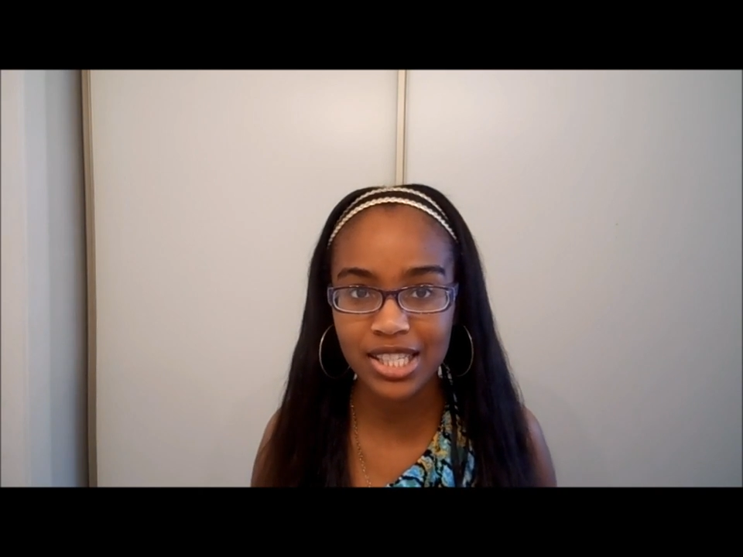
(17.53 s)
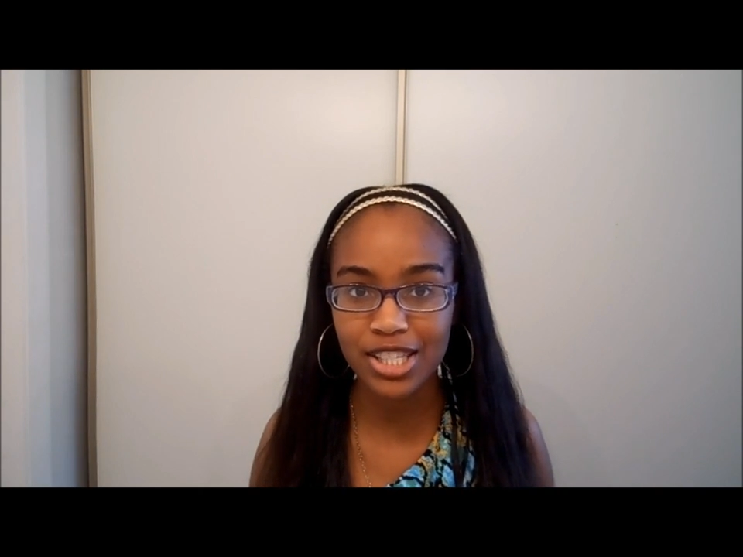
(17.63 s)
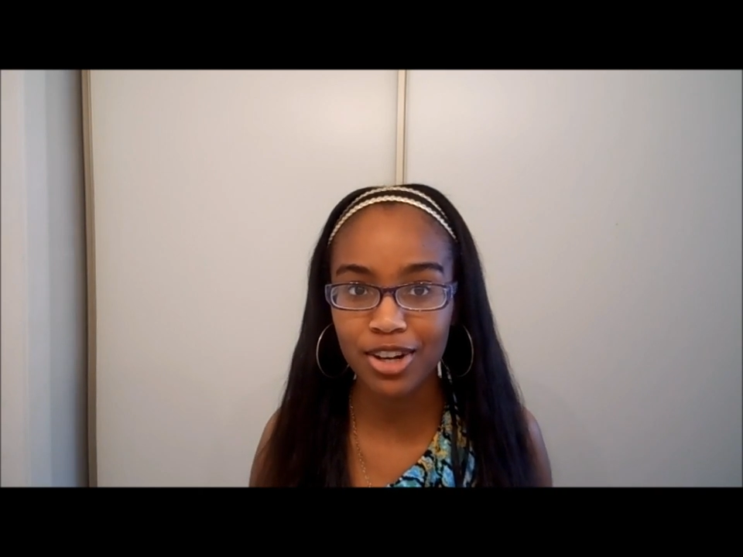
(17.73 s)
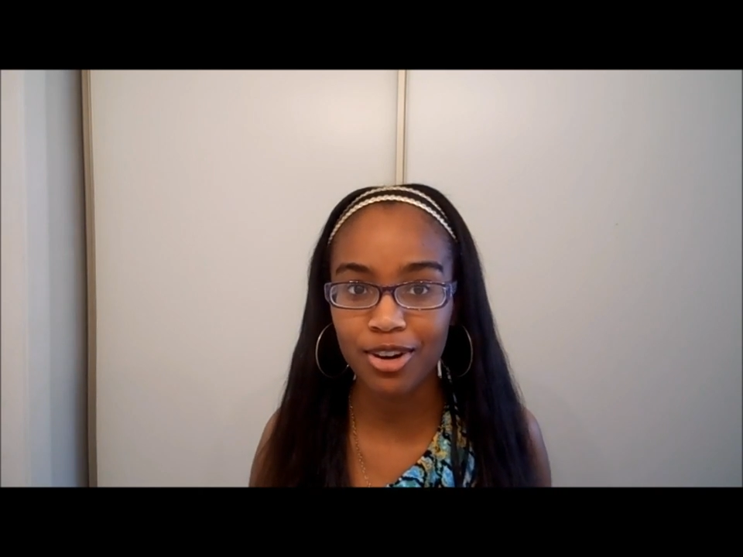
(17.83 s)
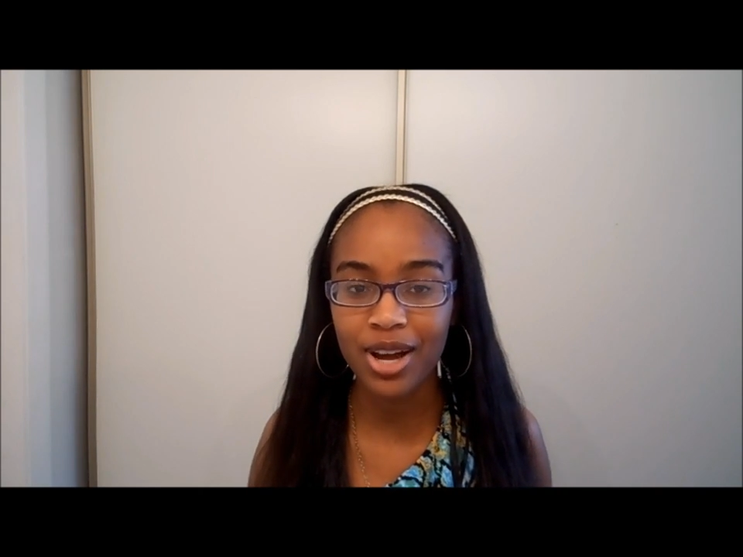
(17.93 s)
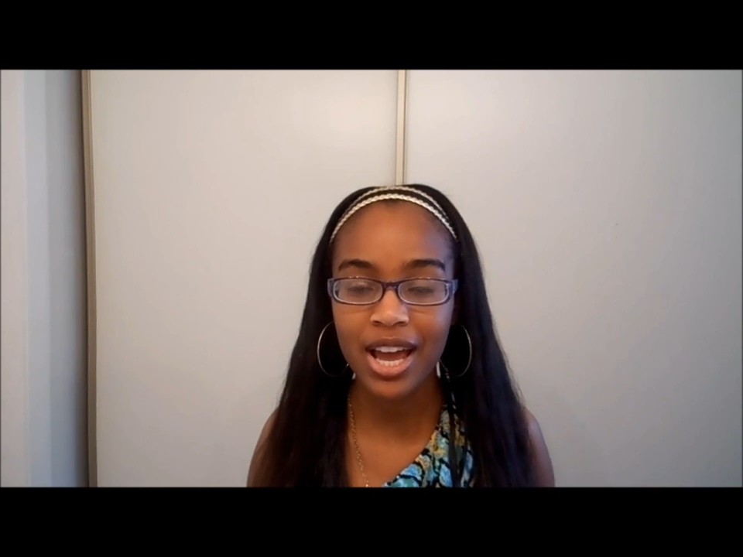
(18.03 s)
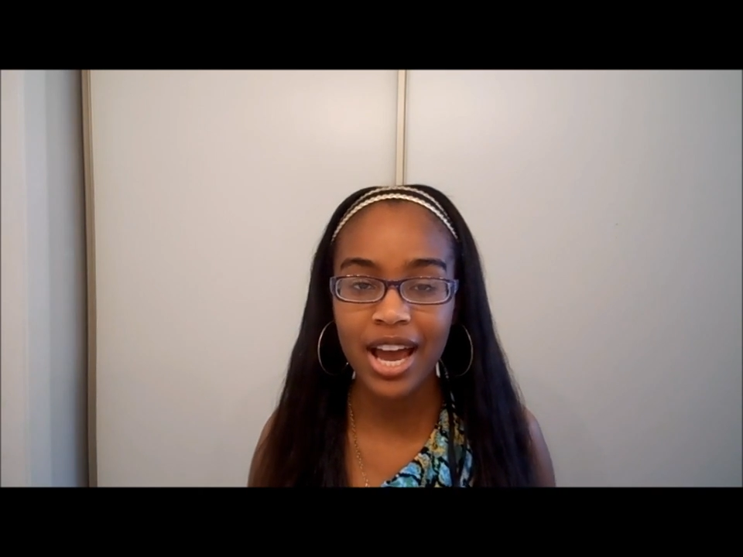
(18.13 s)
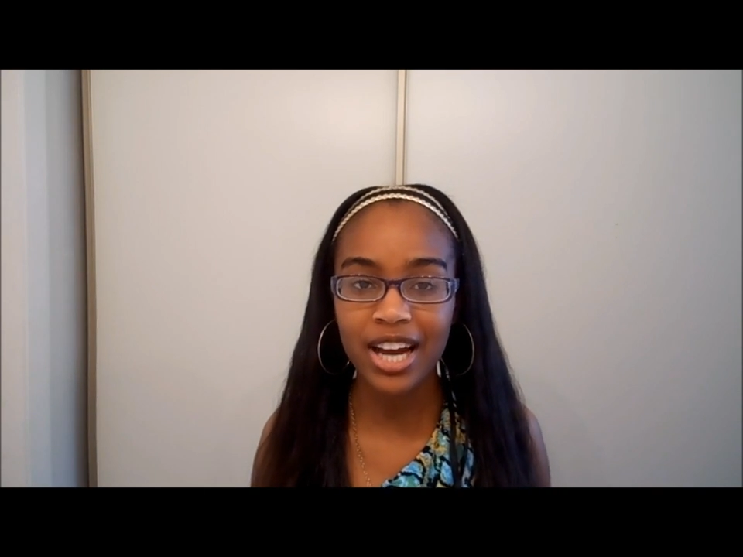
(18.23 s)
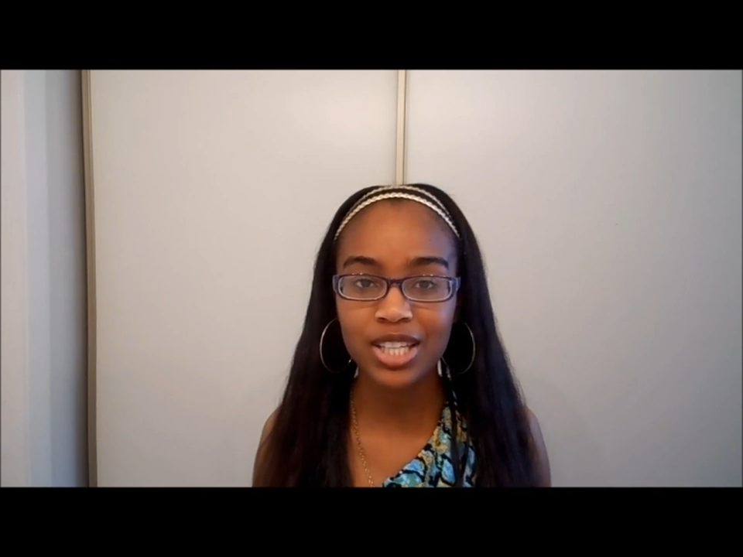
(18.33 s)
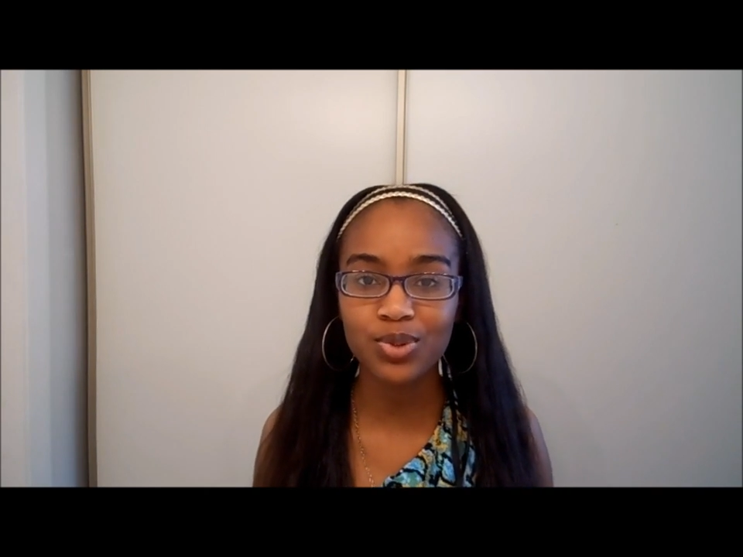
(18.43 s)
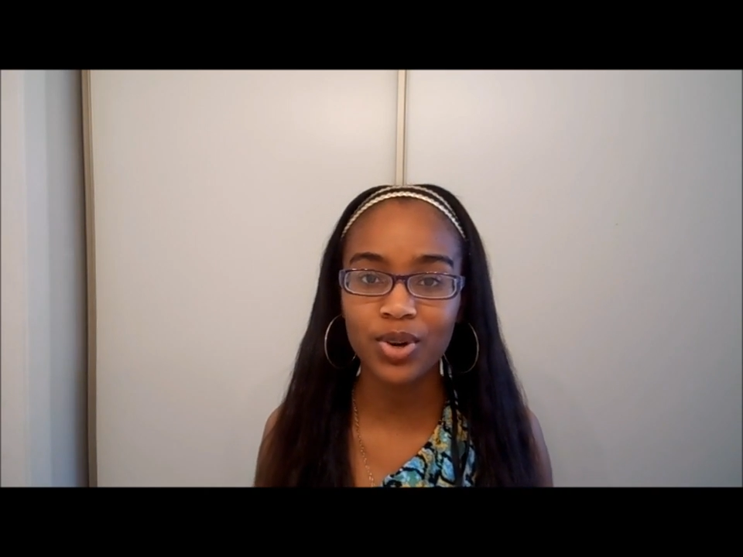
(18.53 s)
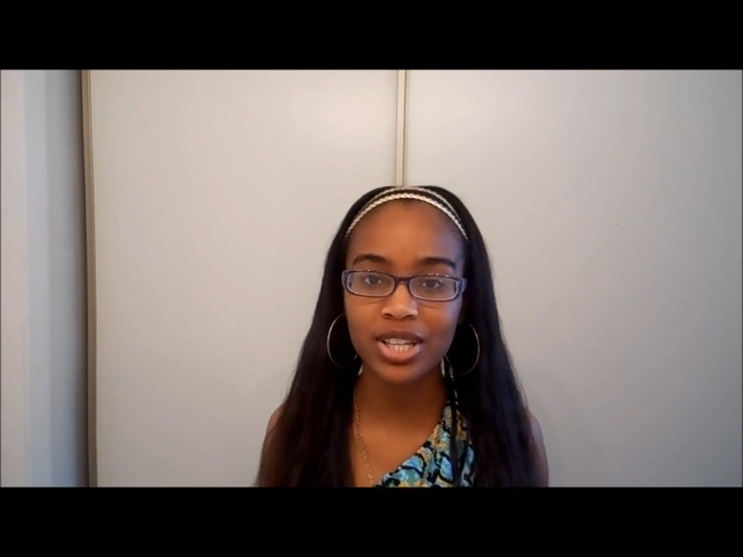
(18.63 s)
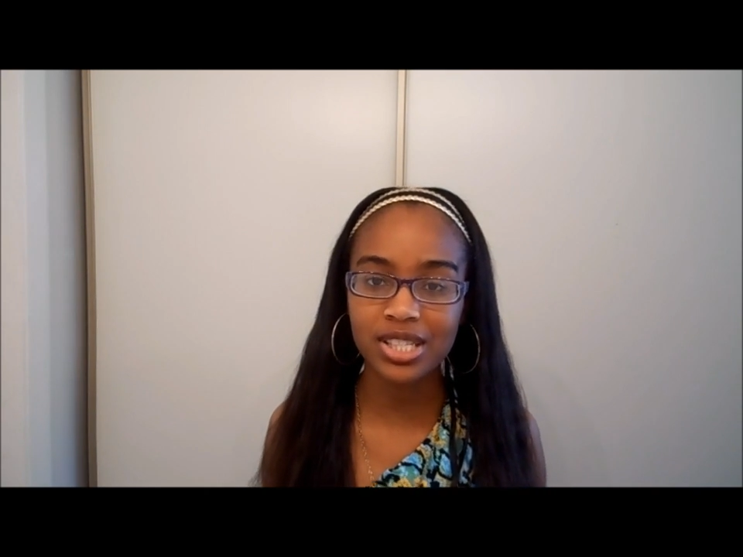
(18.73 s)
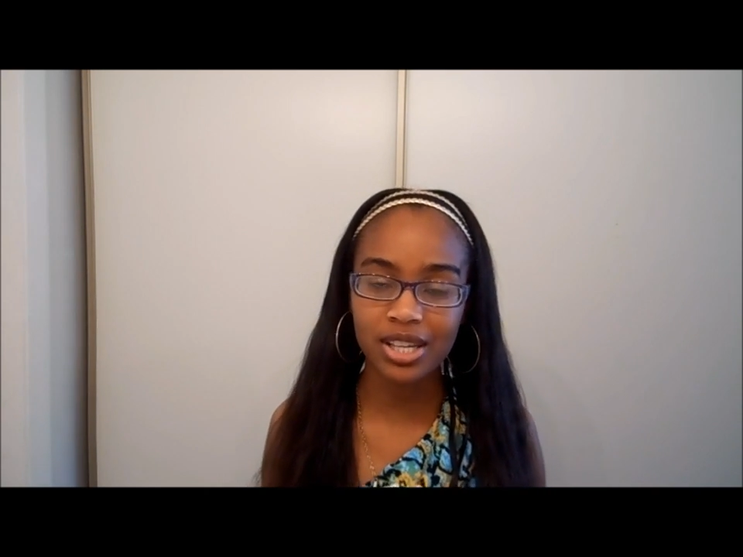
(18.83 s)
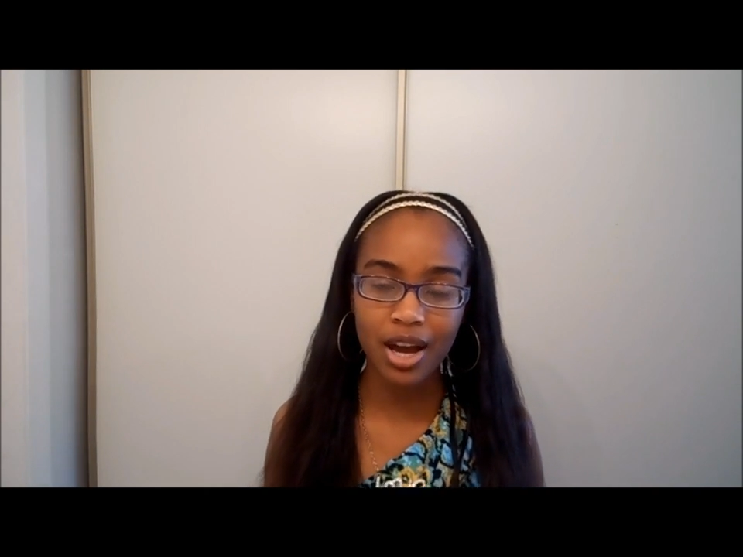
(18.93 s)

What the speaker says: So I just wanted to